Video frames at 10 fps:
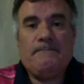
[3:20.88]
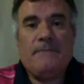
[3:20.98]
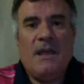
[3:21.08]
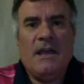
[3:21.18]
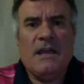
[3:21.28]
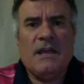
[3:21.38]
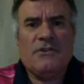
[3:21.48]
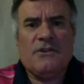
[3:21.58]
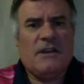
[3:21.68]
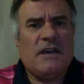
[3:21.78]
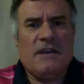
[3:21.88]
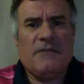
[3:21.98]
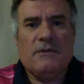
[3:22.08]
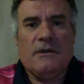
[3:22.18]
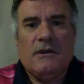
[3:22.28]
and she had
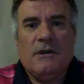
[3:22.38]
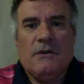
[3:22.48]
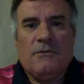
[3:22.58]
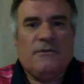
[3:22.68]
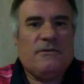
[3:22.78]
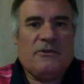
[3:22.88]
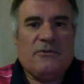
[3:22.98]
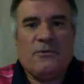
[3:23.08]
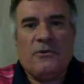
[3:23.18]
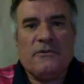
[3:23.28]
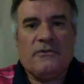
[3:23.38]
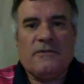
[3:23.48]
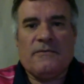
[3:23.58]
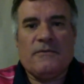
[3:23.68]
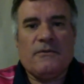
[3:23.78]
what she said was the worst
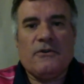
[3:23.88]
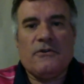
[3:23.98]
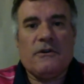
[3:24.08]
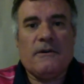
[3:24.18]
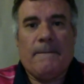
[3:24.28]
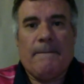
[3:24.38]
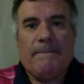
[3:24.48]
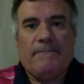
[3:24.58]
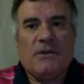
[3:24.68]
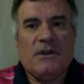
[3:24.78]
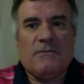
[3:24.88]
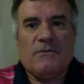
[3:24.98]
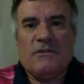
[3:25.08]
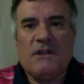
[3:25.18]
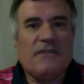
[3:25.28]
shift of her career. Just
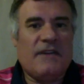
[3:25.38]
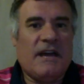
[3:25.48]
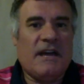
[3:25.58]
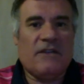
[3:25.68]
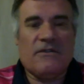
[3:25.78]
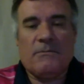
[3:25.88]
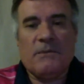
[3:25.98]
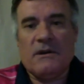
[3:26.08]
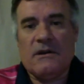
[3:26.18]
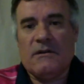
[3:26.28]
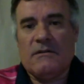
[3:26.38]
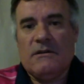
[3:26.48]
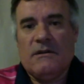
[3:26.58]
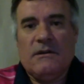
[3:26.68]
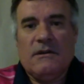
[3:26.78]
a lot of dying, despair,
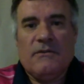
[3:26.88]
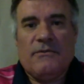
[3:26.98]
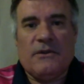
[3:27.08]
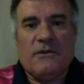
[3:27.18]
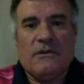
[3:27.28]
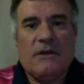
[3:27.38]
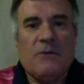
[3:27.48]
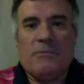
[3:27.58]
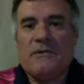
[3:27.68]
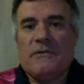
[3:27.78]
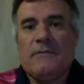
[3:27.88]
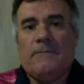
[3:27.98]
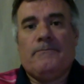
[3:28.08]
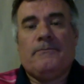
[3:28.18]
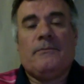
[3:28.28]
felt helpless.
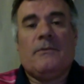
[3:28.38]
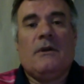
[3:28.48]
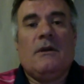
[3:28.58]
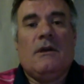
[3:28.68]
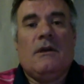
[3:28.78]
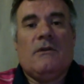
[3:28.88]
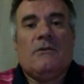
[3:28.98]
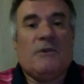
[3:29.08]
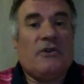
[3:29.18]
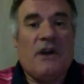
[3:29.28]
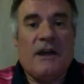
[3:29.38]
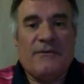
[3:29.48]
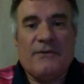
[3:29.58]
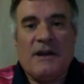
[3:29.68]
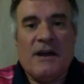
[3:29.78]
She'd been crying
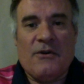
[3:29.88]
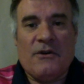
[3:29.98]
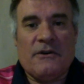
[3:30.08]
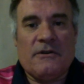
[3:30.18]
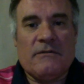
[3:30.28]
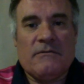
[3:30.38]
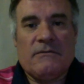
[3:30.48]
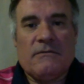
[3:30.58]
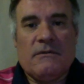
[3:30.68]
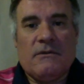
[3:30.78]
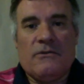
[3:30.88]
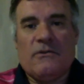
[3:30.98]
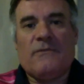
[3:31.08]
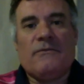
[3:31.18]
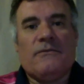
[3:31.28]
for an hour on her
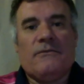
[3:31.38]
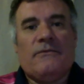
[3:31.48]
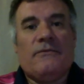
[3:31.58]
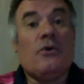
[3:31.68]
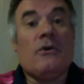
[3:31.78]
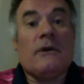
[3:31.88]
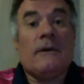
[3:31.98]
hotel floor.